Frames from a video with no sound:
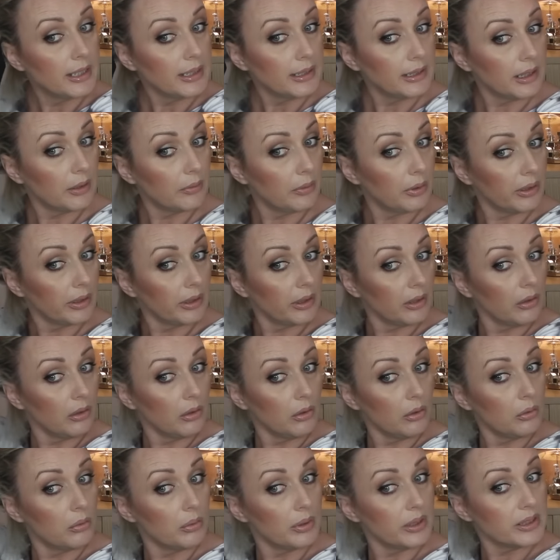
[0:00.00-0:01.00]
Now I
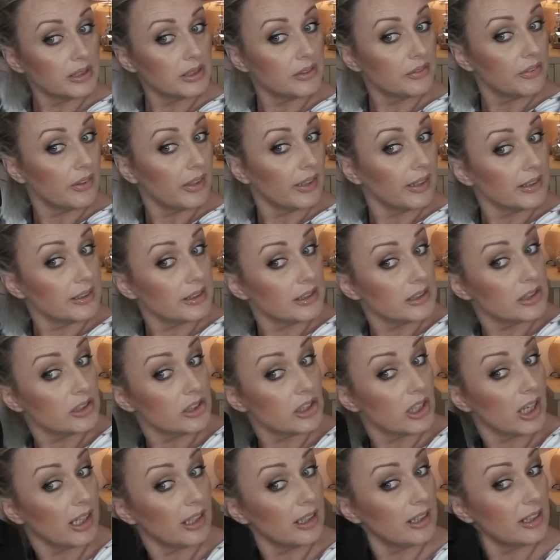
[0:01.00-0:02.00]
always find a
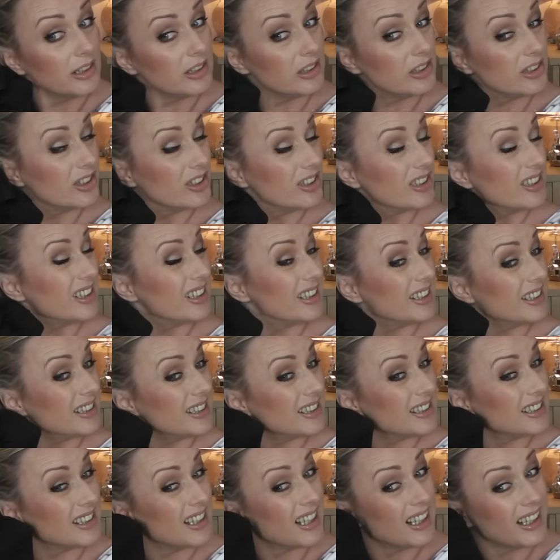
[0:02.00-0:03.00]
challenge this
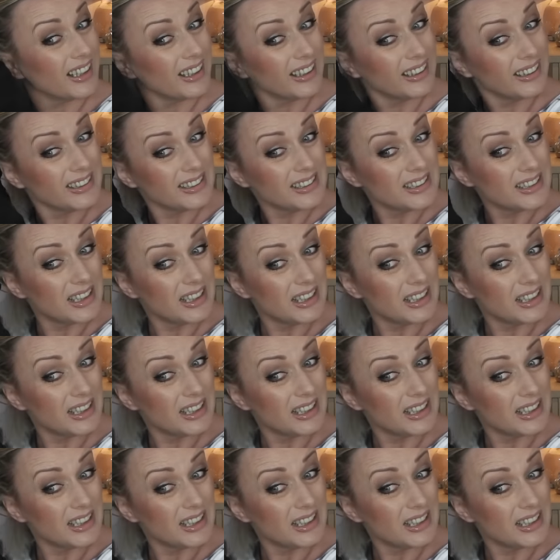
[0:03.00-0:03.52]
side.